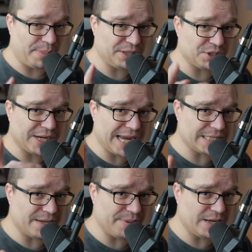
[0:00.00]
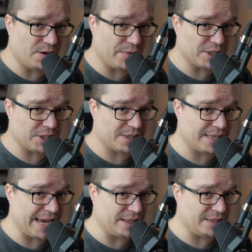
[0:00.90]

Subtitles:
But you guys let me know what you think.